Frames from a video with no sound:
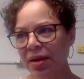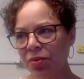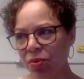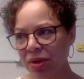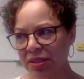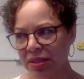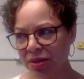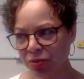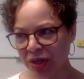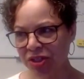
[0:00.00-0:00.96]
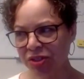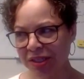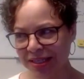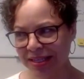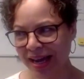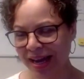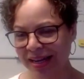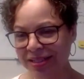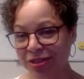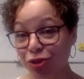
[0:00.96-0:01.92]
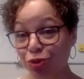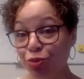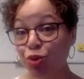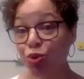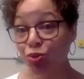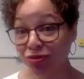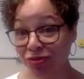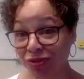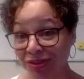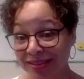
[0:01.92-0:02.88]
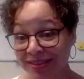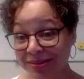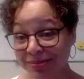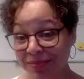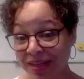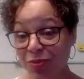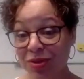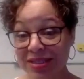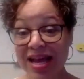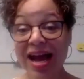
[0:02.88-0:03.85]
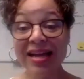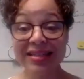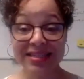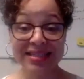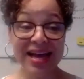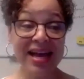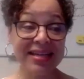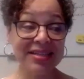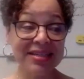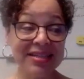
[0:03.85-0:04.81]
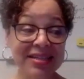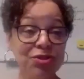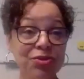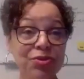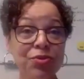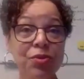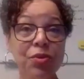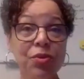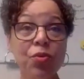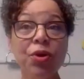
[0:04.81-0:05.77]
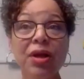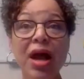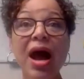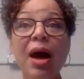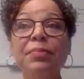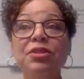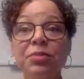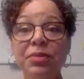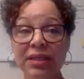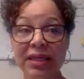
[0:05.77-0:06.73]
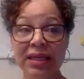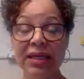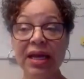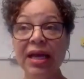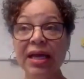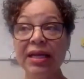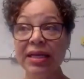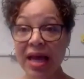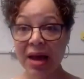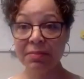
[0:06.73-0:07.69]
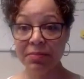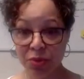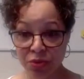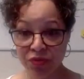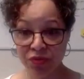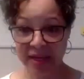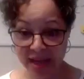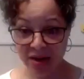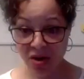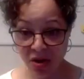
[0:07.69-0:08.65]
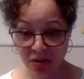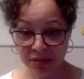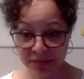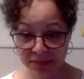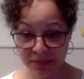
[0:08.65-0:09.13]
was originally designed to move. It was not designed to work optimally, not moving at all.